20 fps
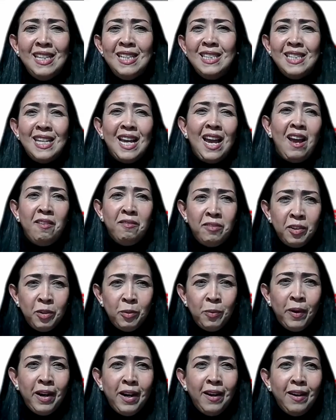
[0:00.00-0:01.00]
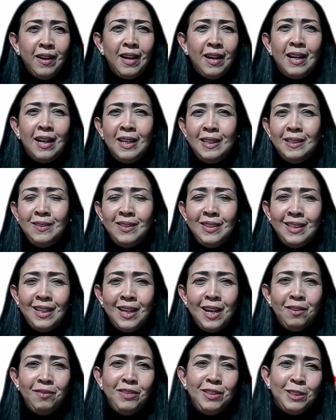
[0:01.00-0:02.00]
It's everywhere. I
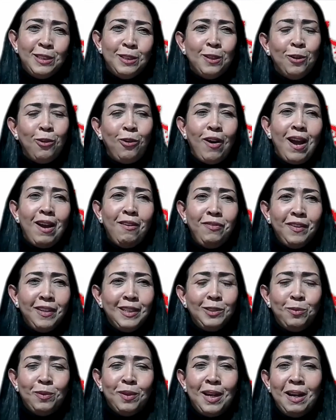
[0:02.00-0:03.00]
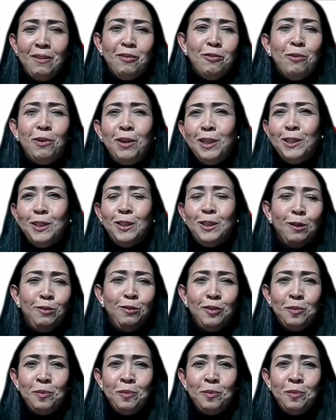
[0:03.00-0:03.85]
have these little graphics where everywhere you go,